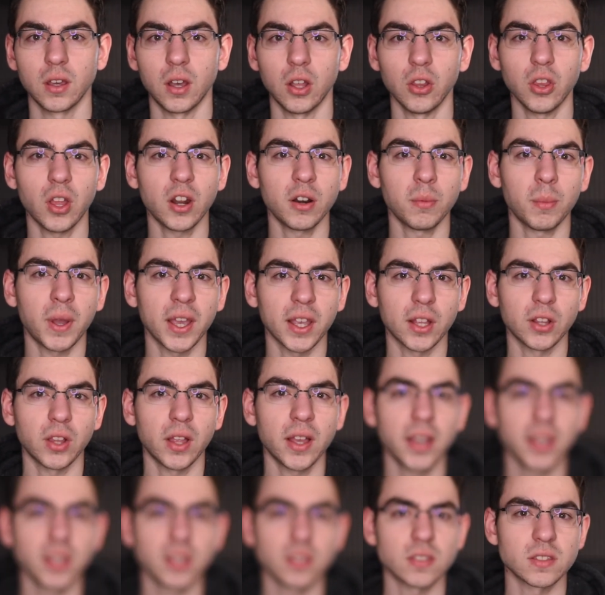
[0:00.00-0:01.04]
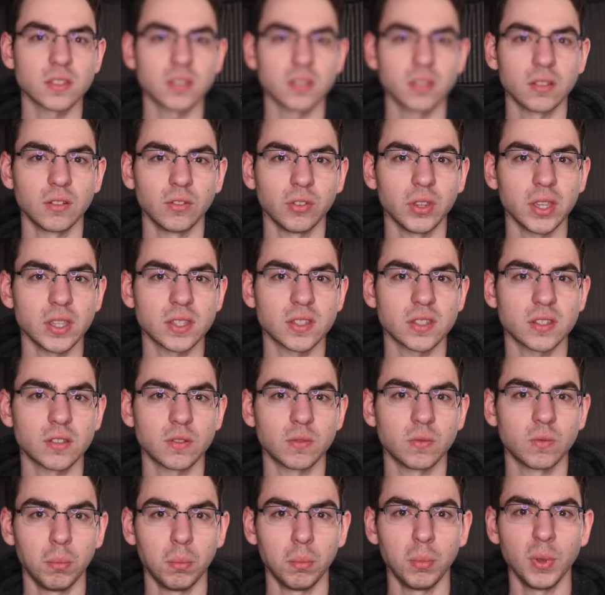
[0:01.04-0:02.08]
A lot of my clients
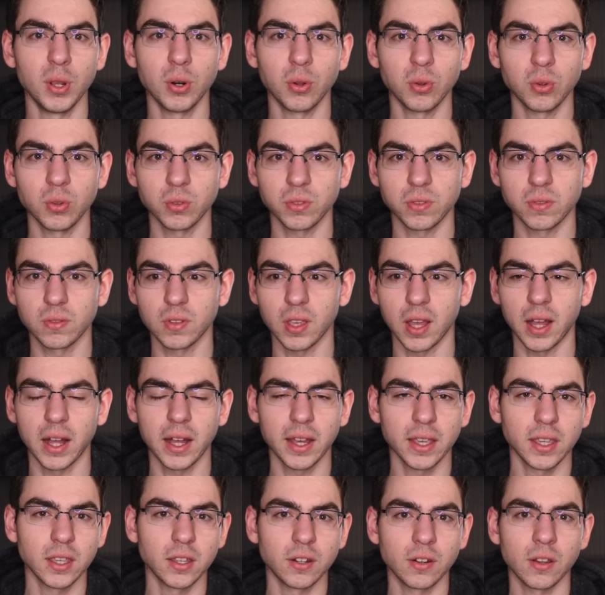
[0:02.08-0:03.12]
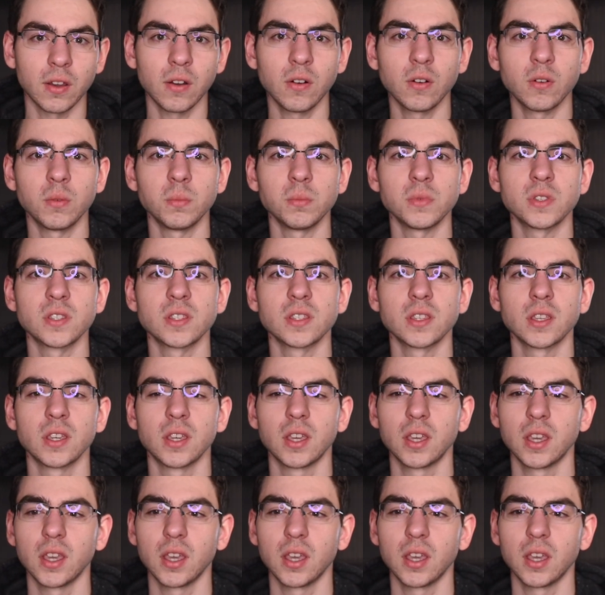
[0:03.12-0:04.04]
list middle to high-end homes,